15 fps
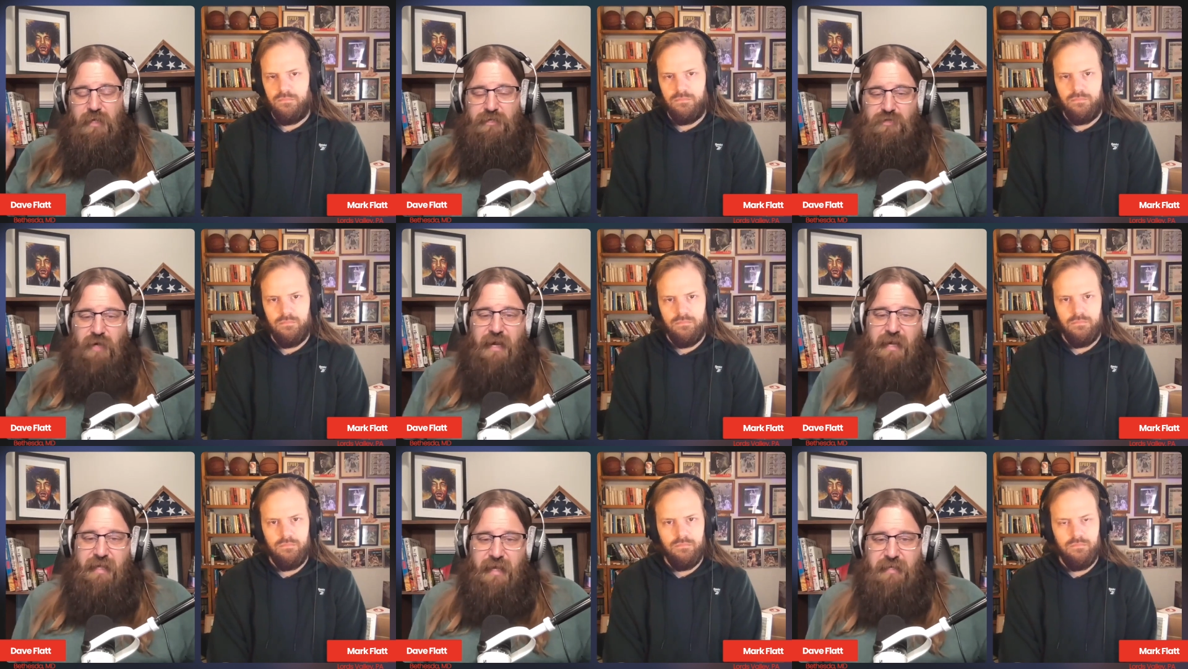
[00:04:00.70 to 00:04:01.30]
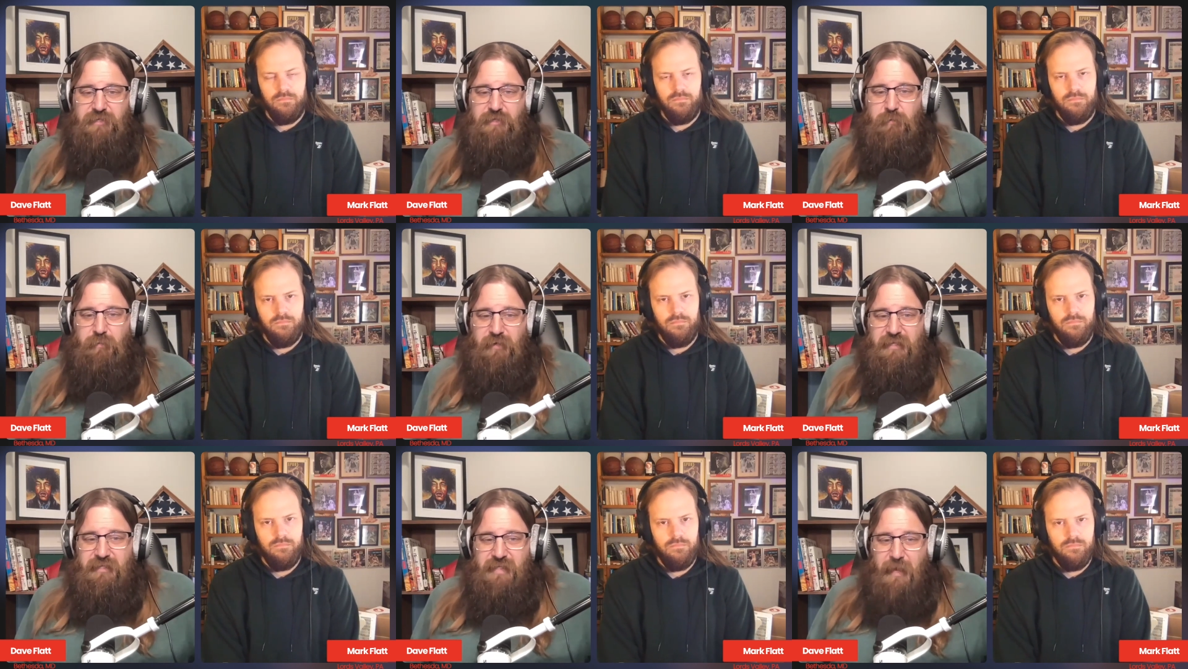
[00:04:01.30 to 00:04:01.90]
Speaker 1: and try to get to
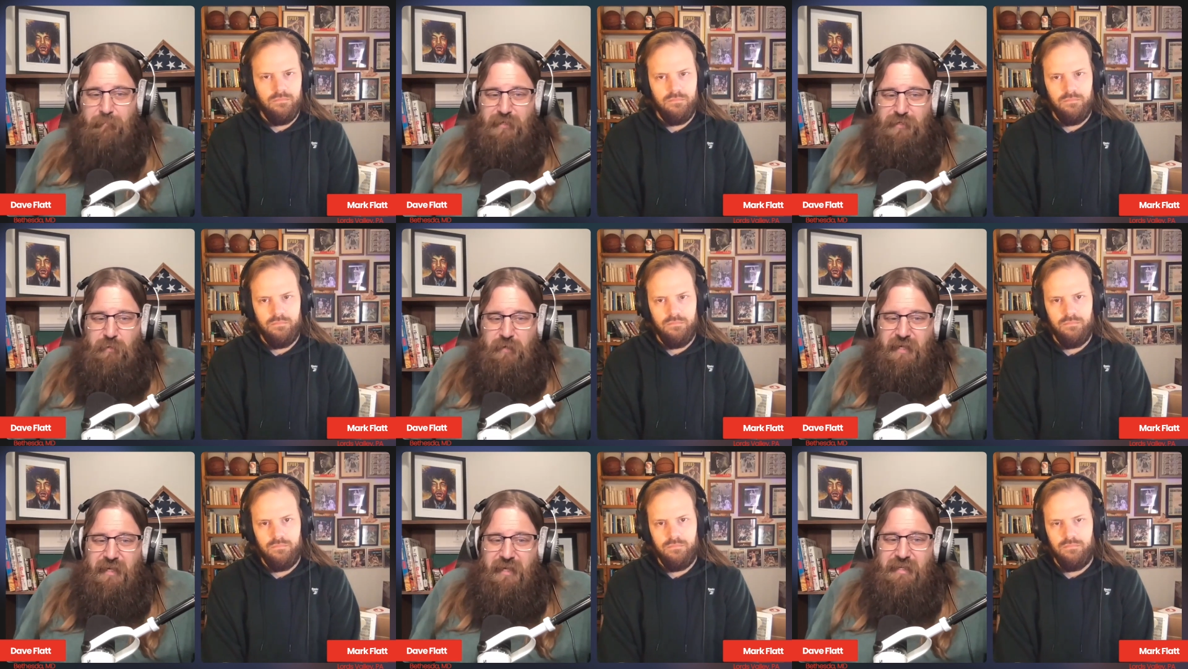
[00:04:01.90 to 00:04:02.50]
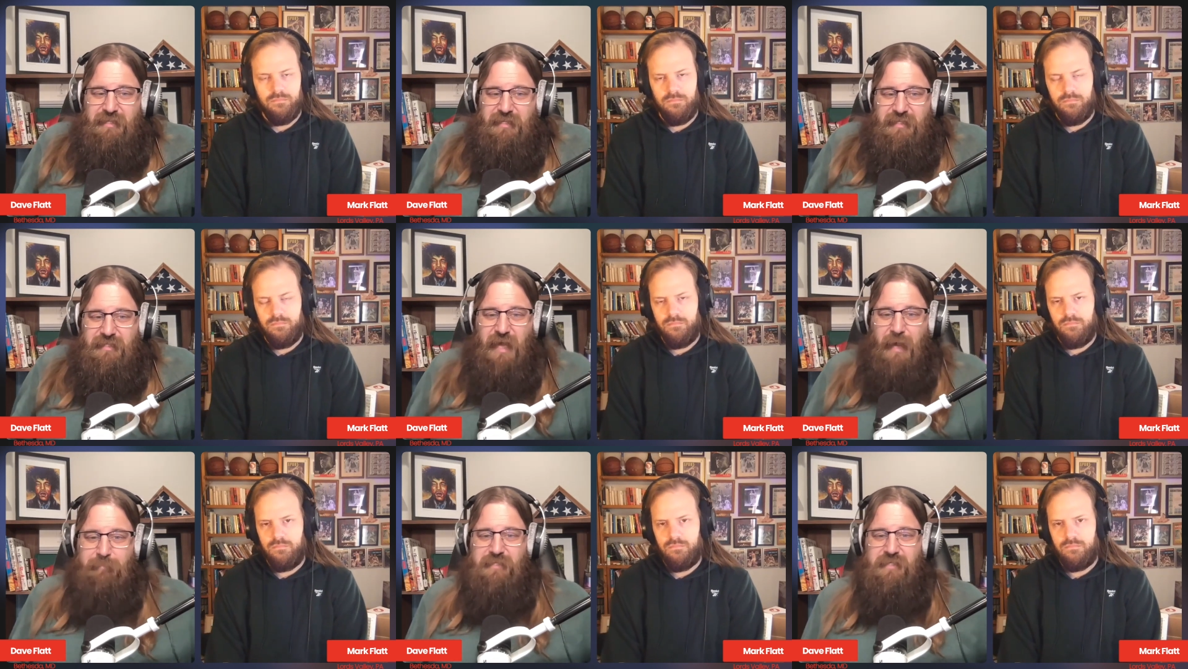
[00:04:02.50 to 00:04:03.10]
because that means we could get to the
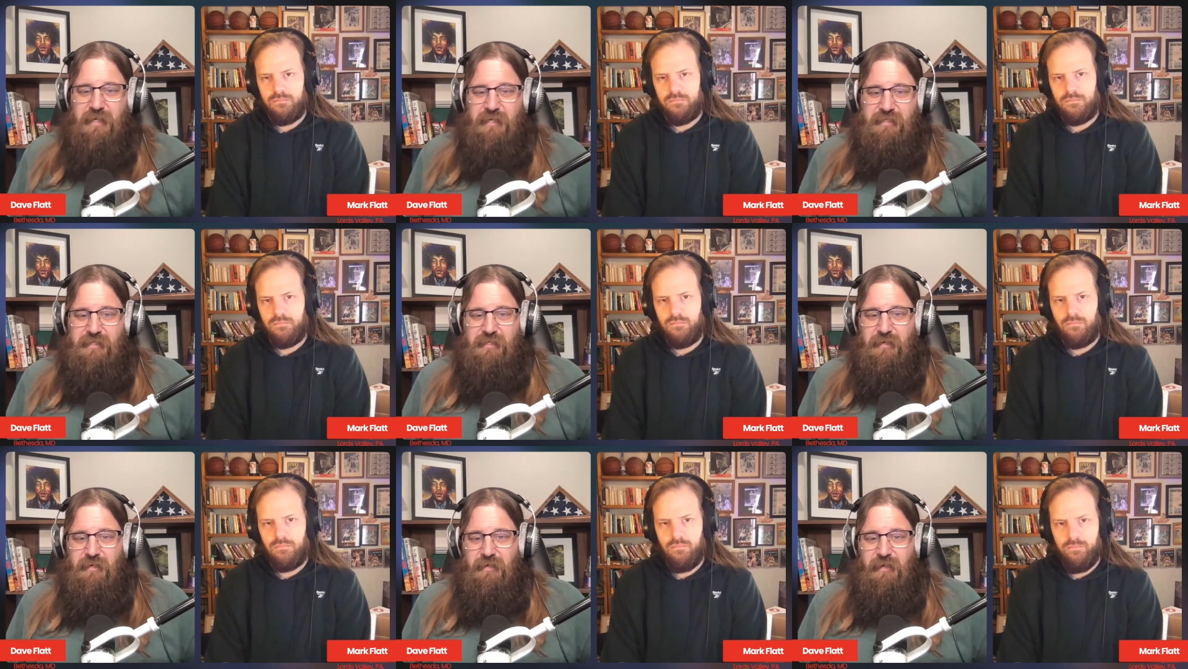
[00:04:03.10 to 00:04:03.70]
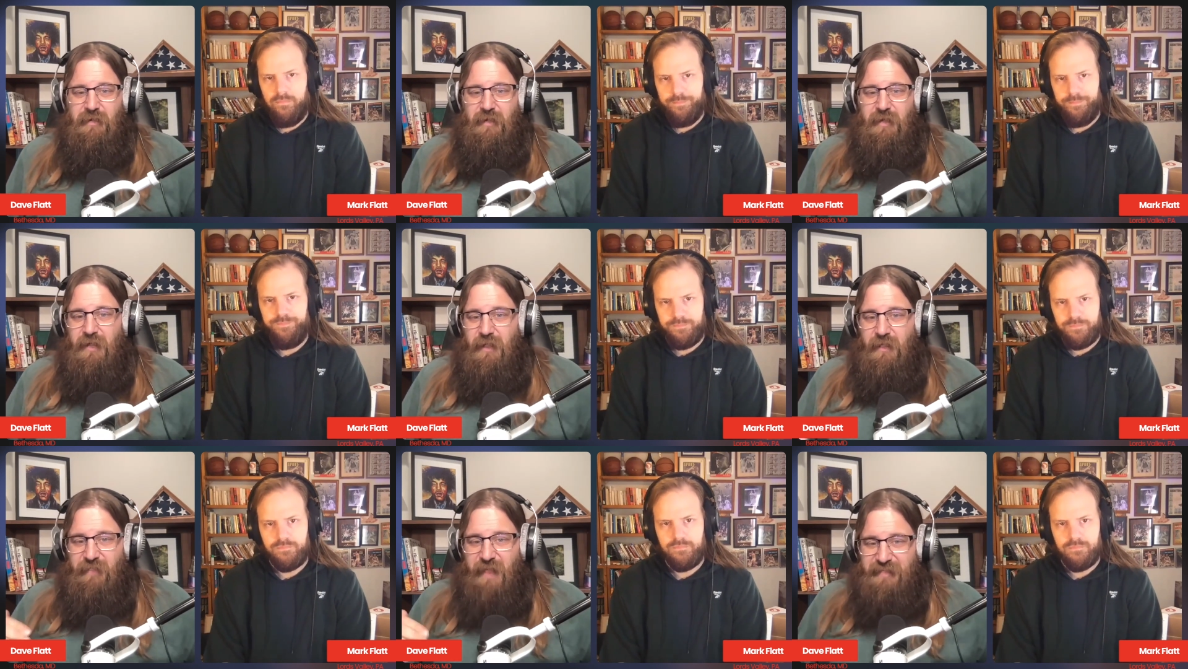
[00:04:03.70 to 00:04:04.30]
top six.
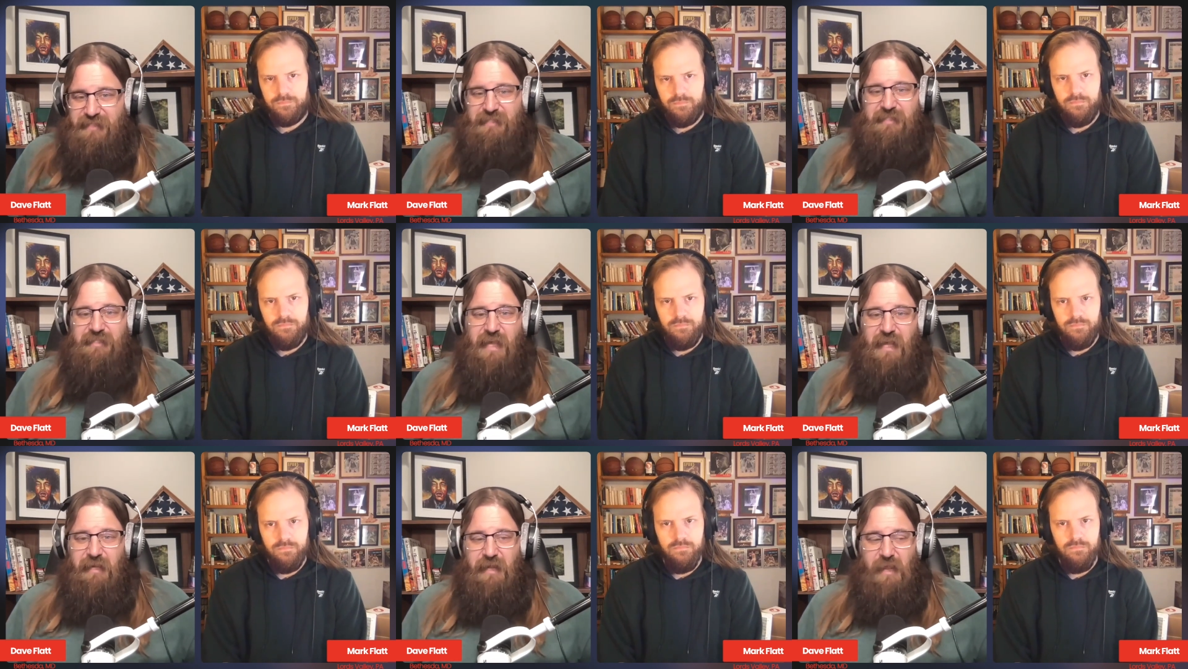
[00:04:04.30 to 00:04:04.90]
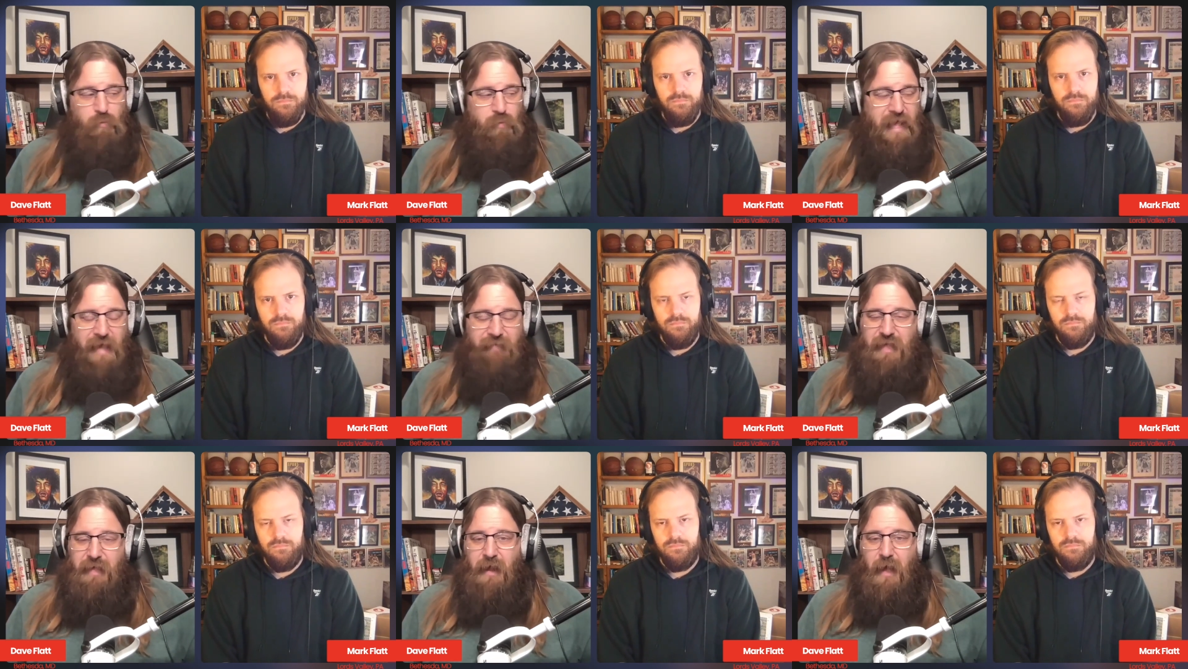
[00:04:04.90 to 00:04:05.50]
That's insane, and we have that